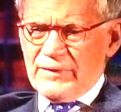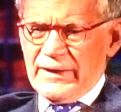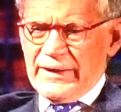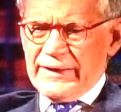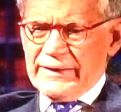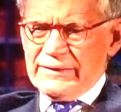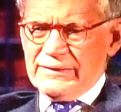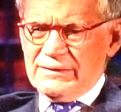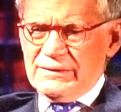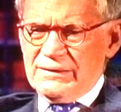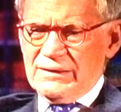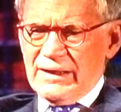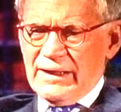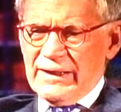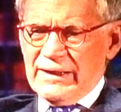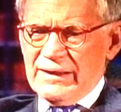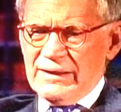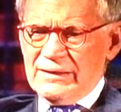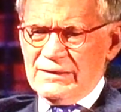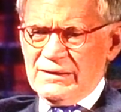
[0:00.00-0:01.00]
I,
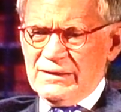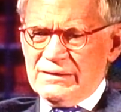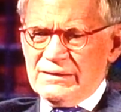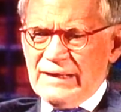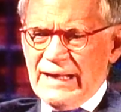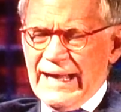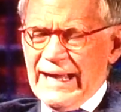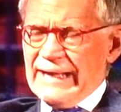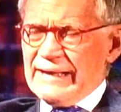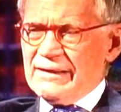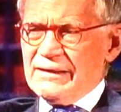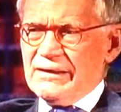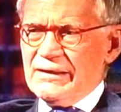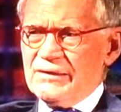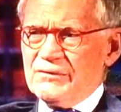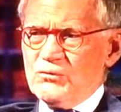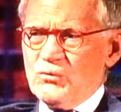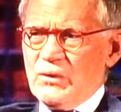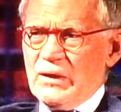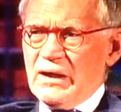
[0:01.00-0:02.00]
I didn't handle
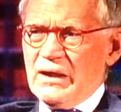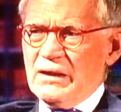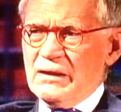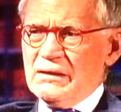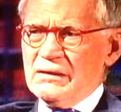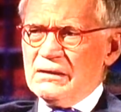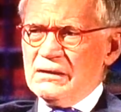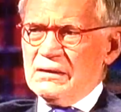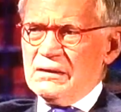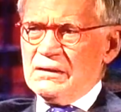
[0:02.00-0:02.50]
it well.